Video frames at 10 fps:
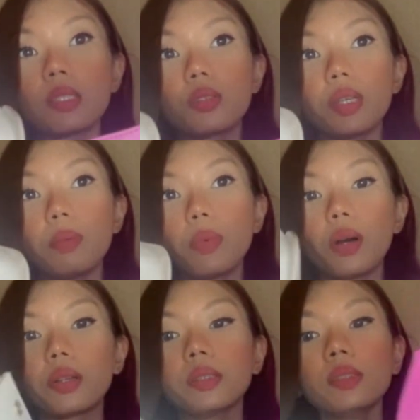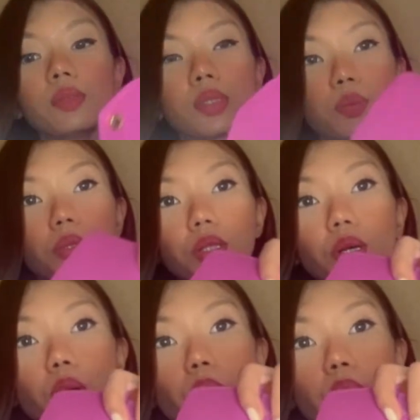three buttons will
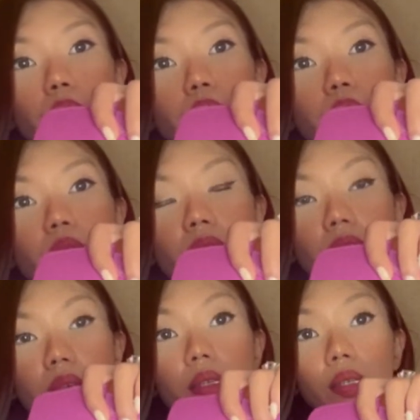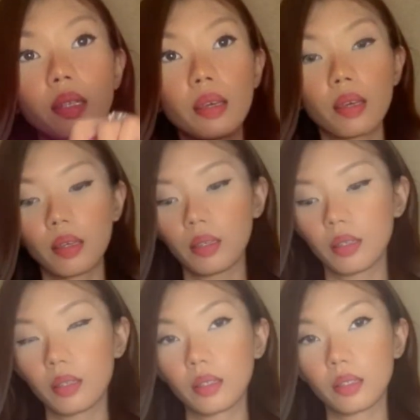go right in.
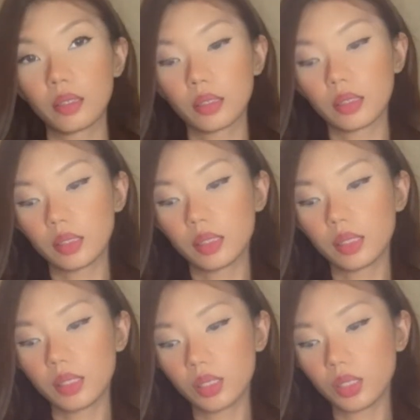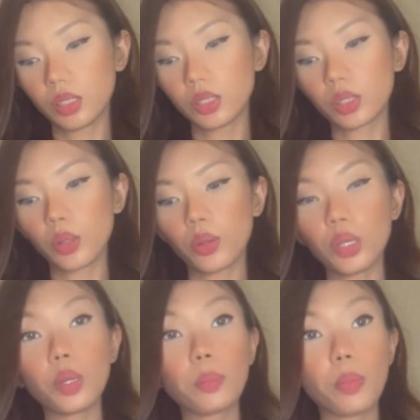So
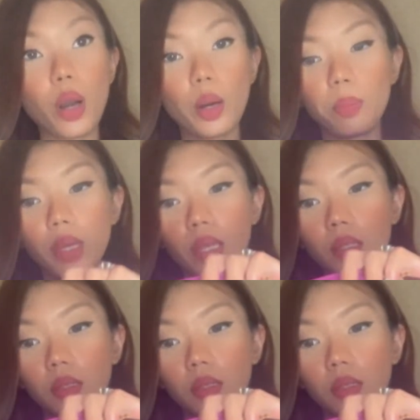you pop it